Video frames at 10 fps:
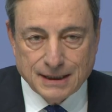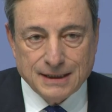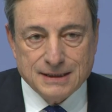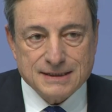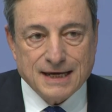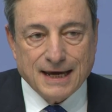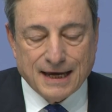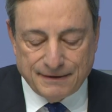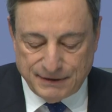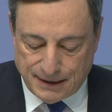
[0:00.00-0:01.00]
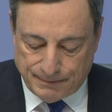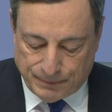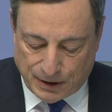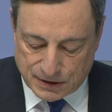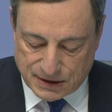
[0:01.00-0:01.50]
is having a
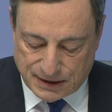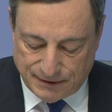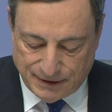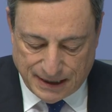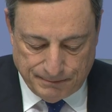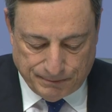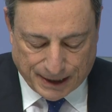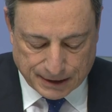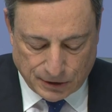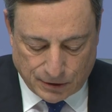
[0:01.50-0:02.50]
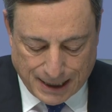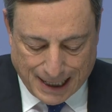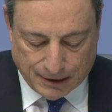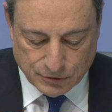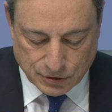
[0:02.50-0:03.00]
positive impact on
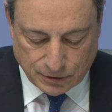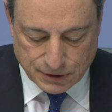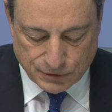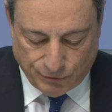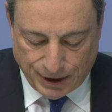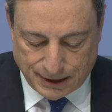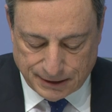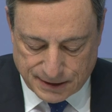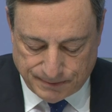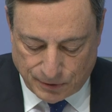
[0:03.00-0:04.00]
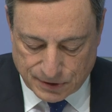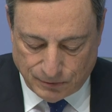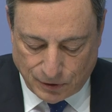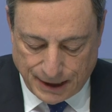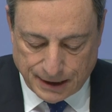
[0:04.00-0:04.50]
households' real
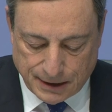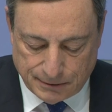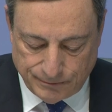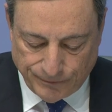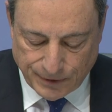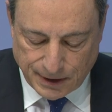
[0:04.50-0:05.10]
disposable income,